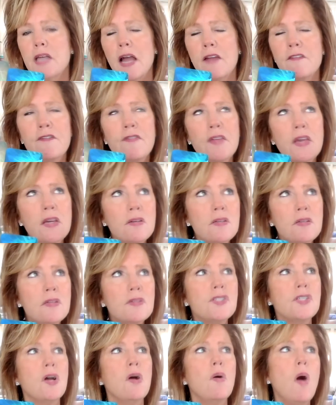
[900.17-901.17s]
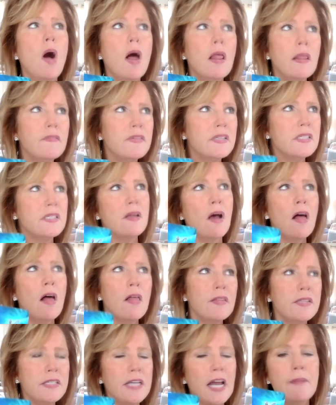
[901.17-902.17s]
I feel so all of it, all
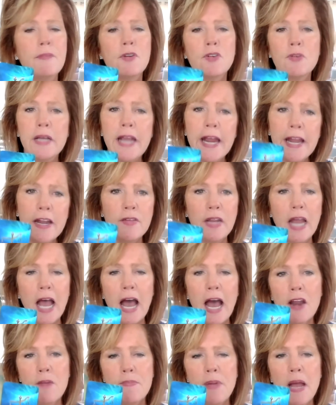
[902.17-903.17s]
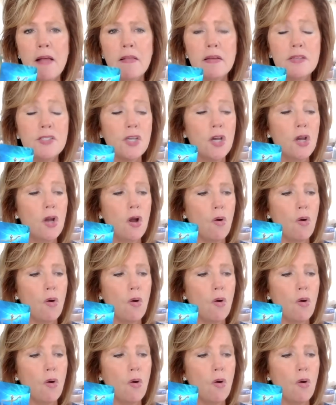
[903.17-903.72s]
the time creative and out of balance